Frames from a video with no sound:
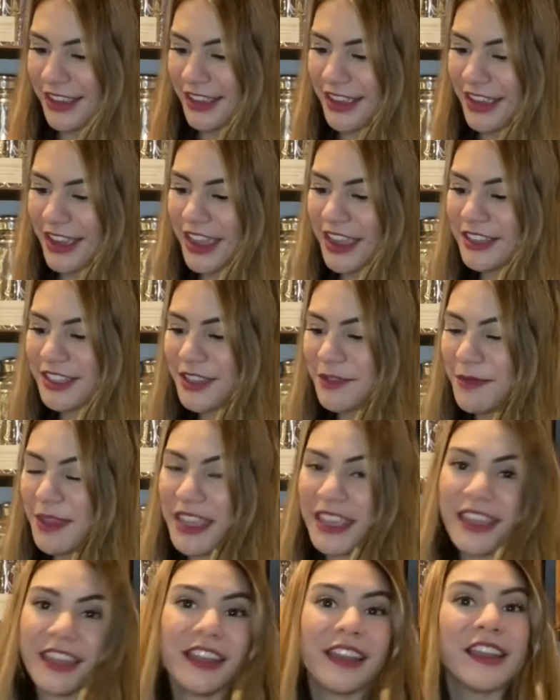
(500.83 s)
And to
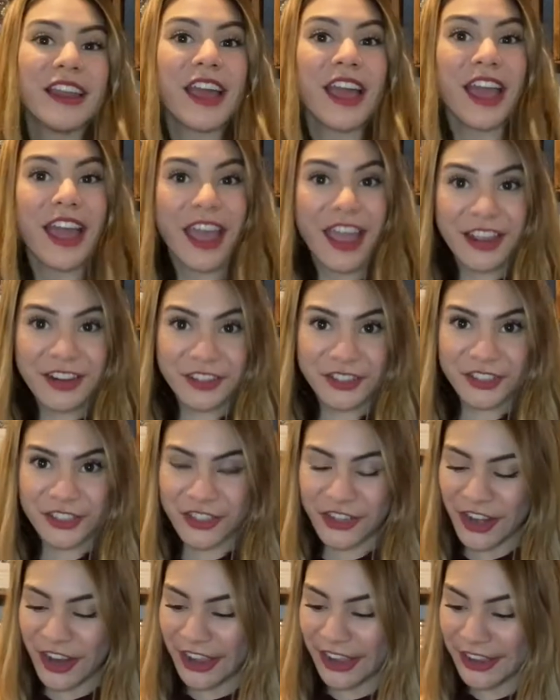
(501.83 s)
make it
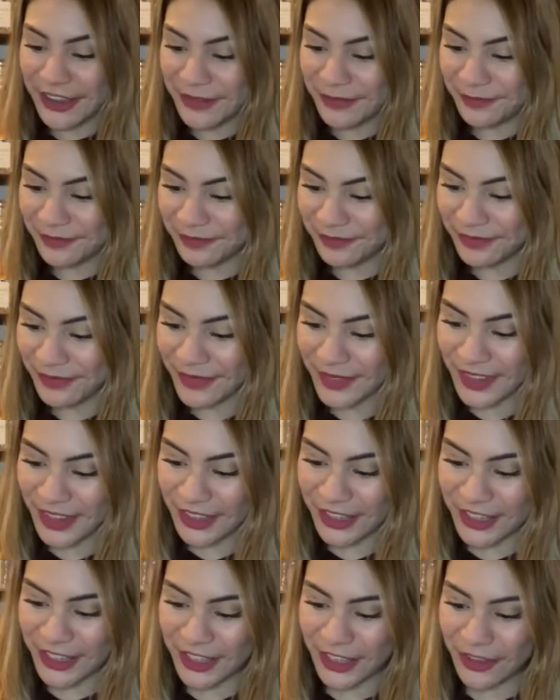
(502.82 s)
extra
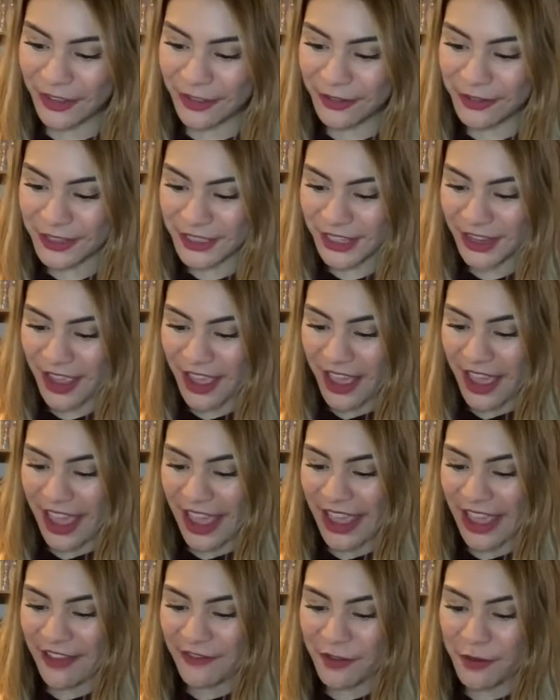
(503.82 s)
cute,
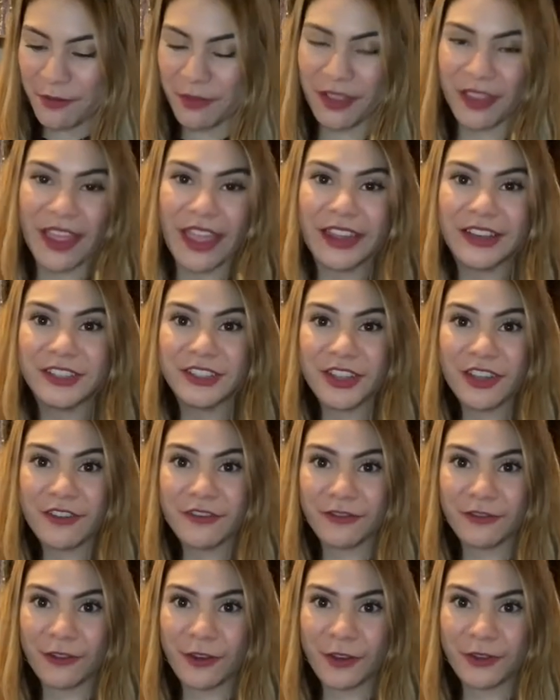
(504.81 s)
I have a blend
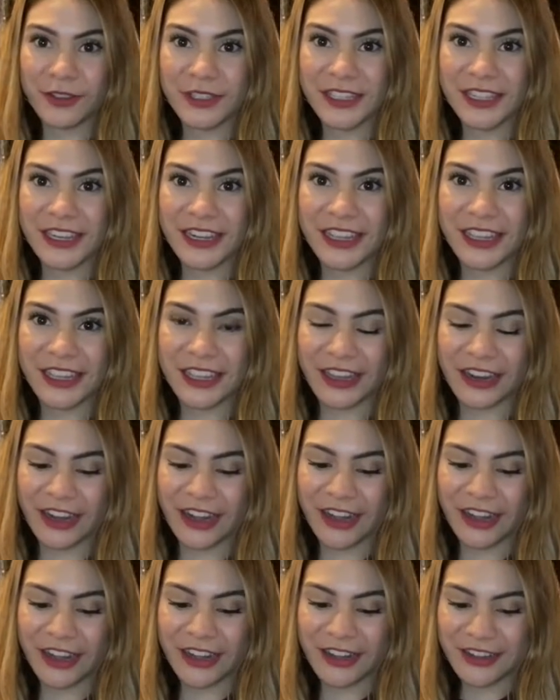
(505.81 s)
of rose in
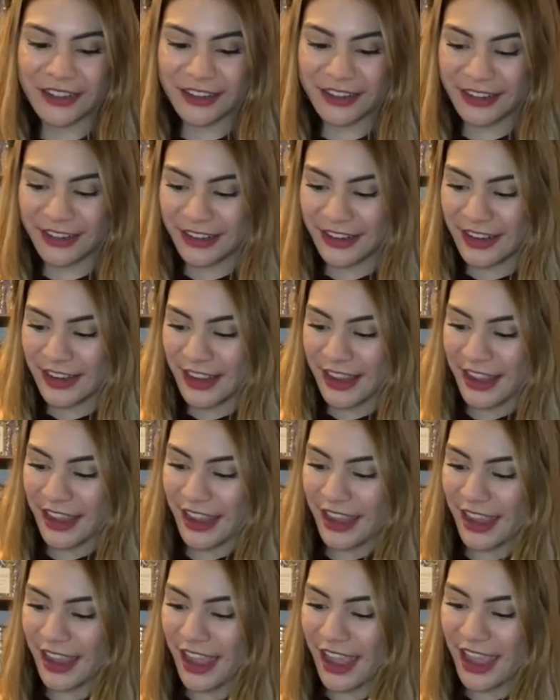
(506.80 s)
here
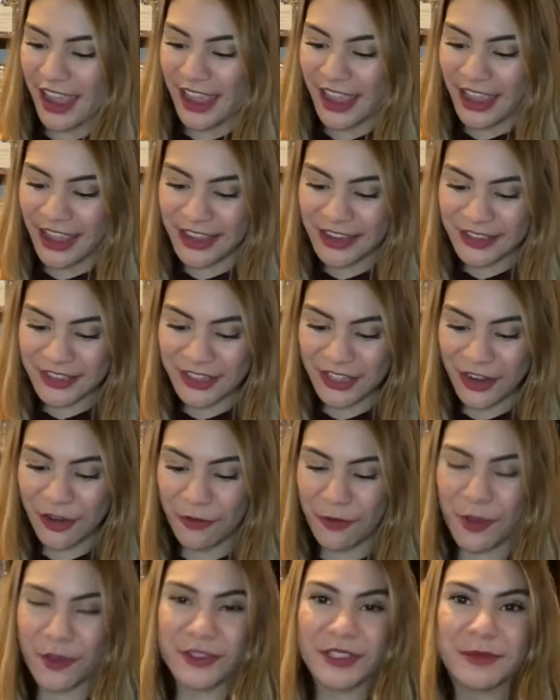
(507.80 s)
and
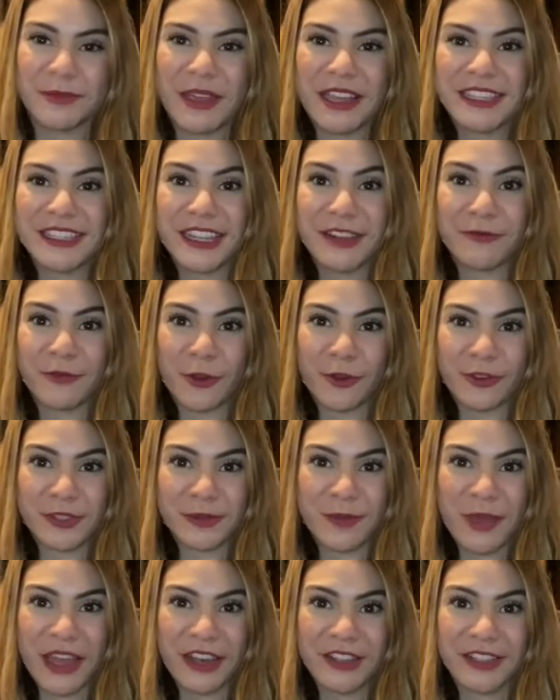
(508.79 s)
rosebuds and rose
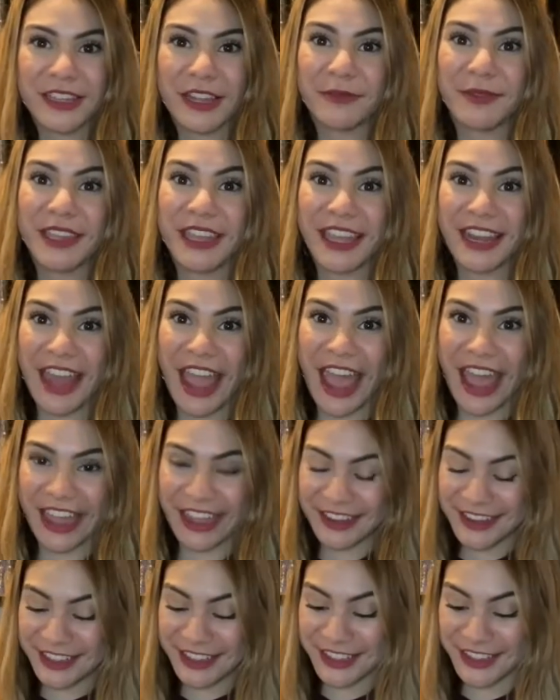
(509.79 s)
petals that we can
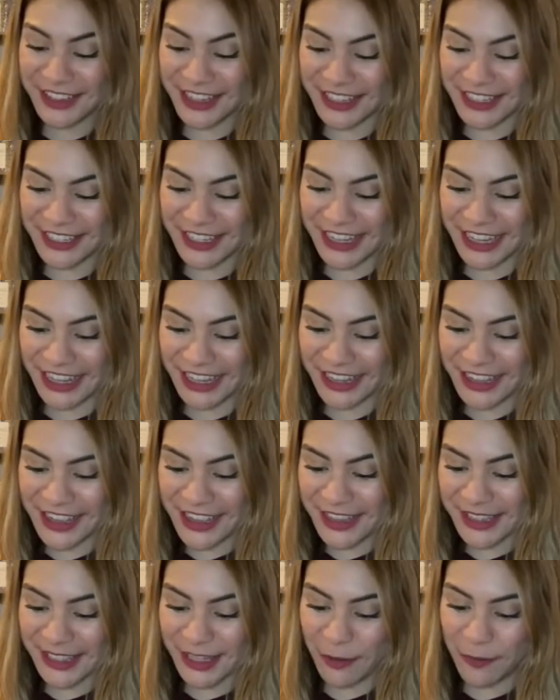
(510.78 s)
add to the tea.
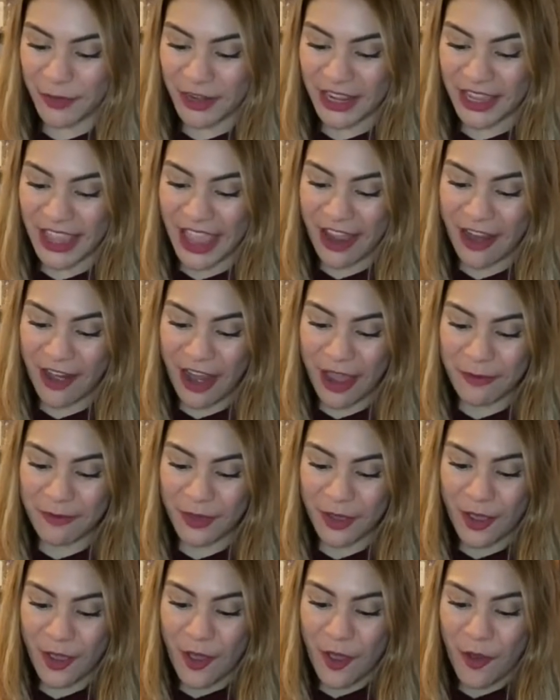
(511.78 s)
So I'm going to grab
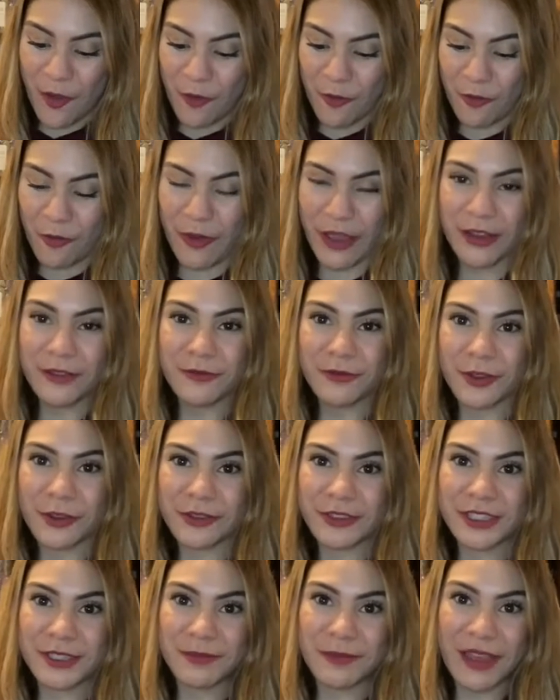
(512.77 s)
1
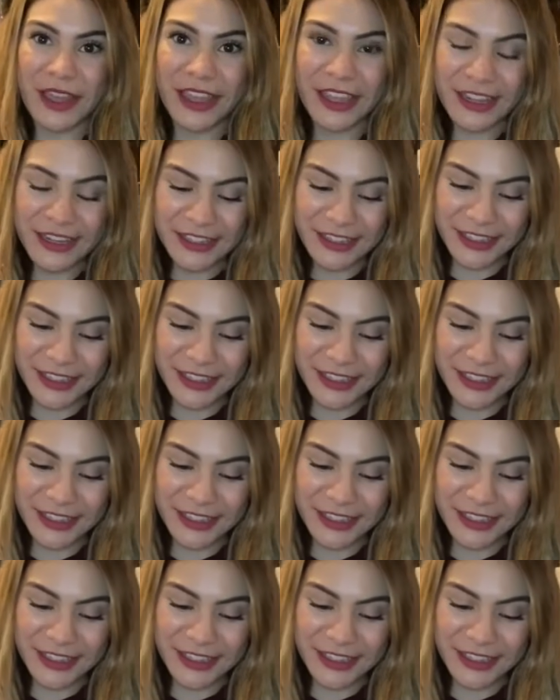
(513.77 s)
rosebud,